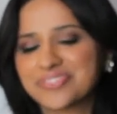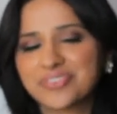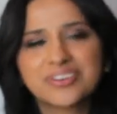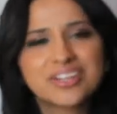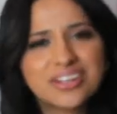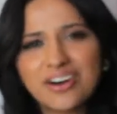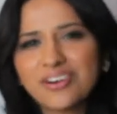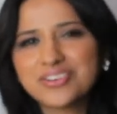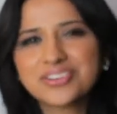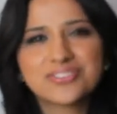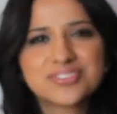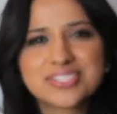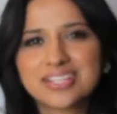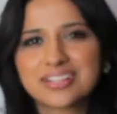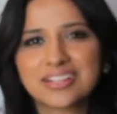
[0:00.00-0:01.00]
We can all
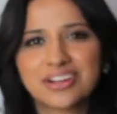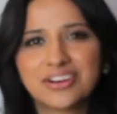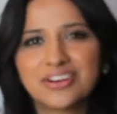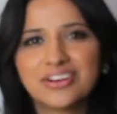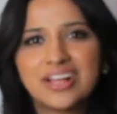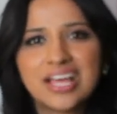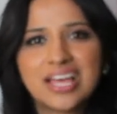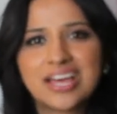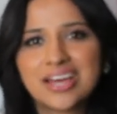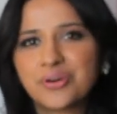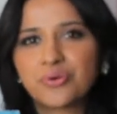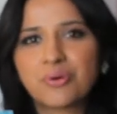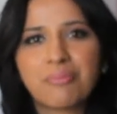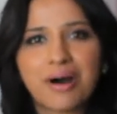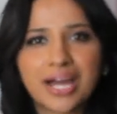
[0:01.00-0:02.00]
use a little
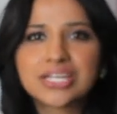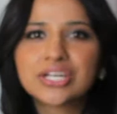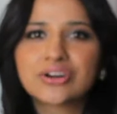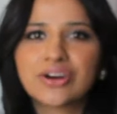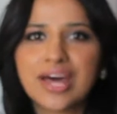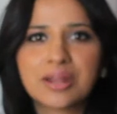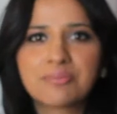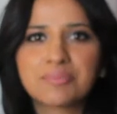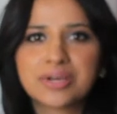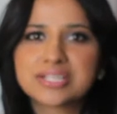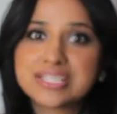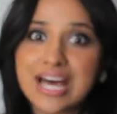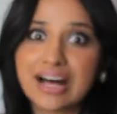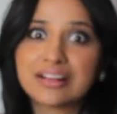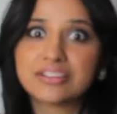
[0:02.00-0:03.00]
reminder and a
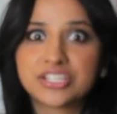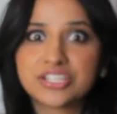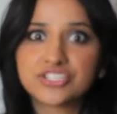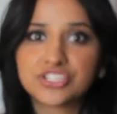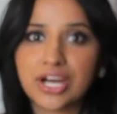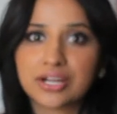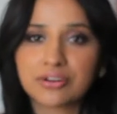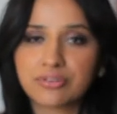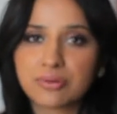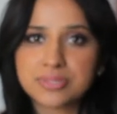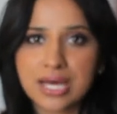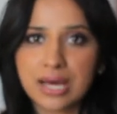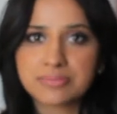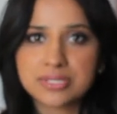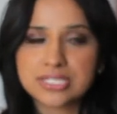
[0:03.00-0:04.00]
mentality check from
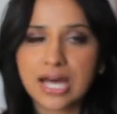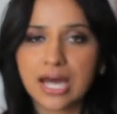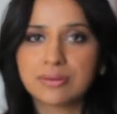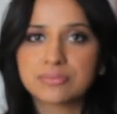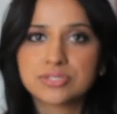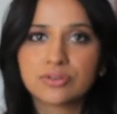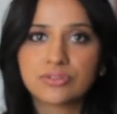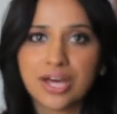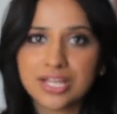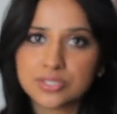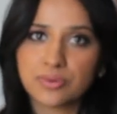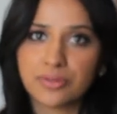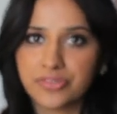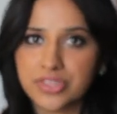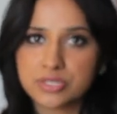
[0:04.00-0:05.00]
time to time. So that's
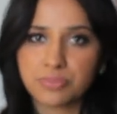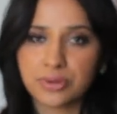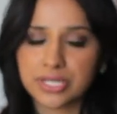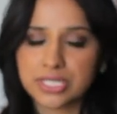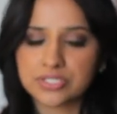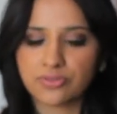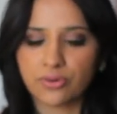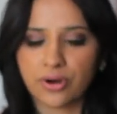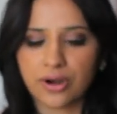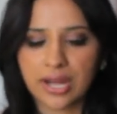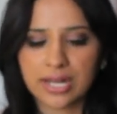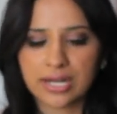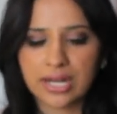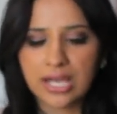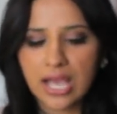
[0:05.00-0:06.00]
what this book is for.
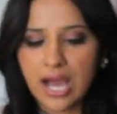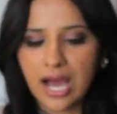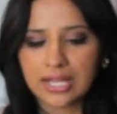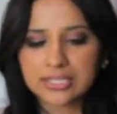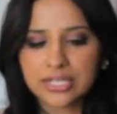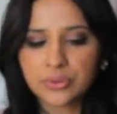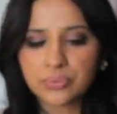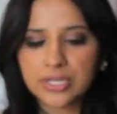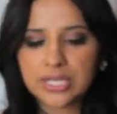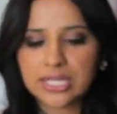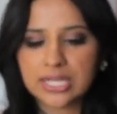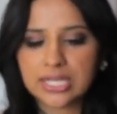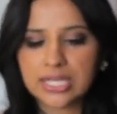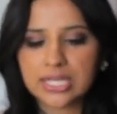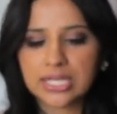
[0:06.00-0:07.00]
And I like
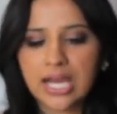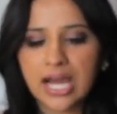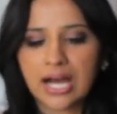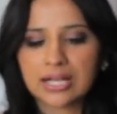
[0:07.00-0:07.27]
reading it.